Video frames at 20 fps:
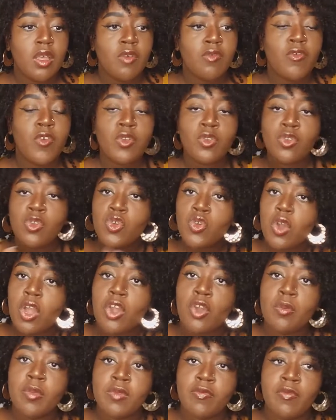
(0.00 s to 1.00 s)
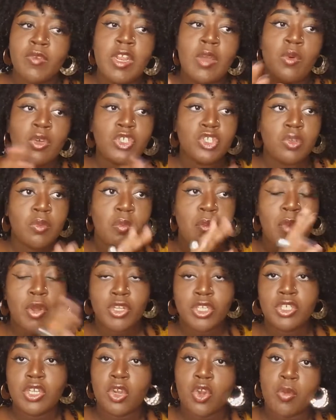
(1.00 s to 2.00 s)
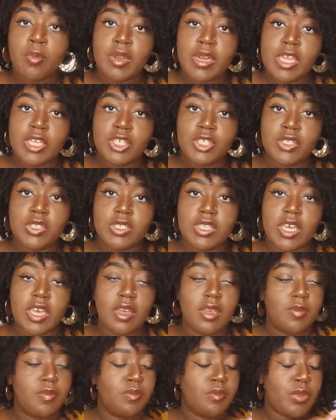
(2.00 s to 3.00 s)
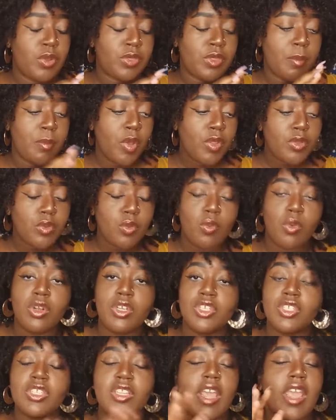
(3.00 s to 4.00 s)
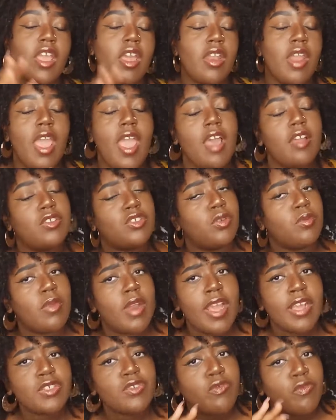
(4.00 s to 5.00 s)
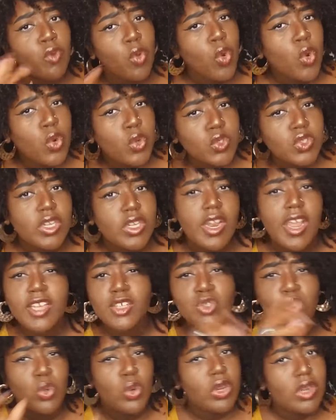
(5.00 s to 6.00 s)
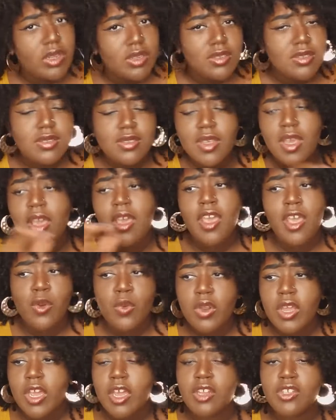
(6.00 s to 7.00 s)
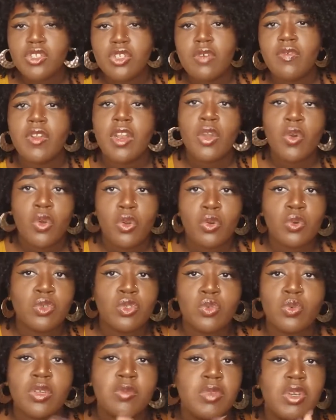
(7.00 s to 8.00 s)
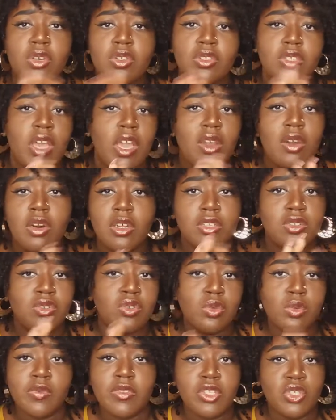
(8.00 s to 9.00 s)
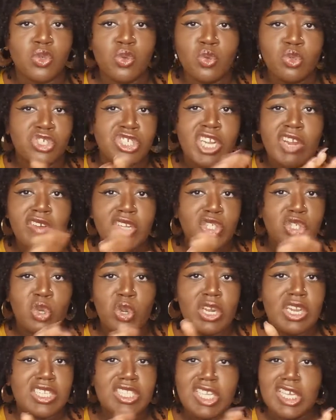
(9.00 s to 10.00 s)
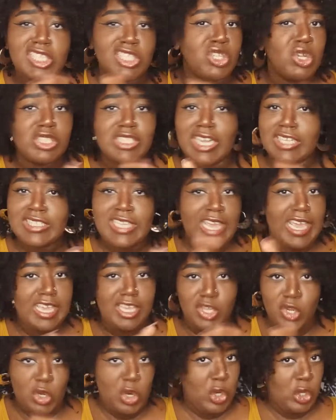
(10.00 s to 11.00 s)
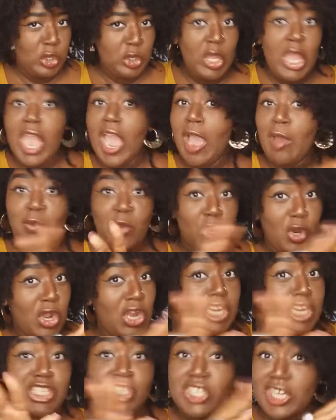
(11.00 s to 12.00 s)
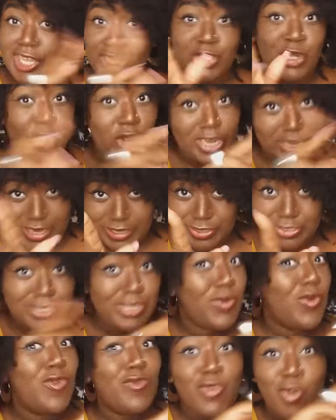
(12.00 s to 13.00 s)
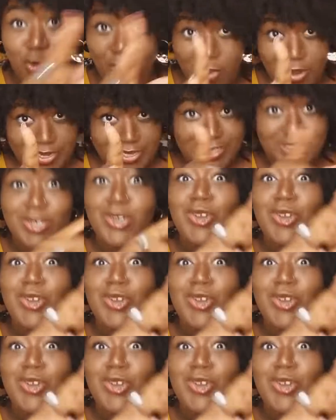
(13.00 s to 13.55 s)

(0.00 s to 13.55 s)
For new there was some modern accommodations there, but the modern ones, they had some nice floors, nice toilets, and all that kind of stuff. And I got an ensuite because I can't do with this whole sharing toilets. It's not a thing, you know. I'm not gonna share toilets with nobody.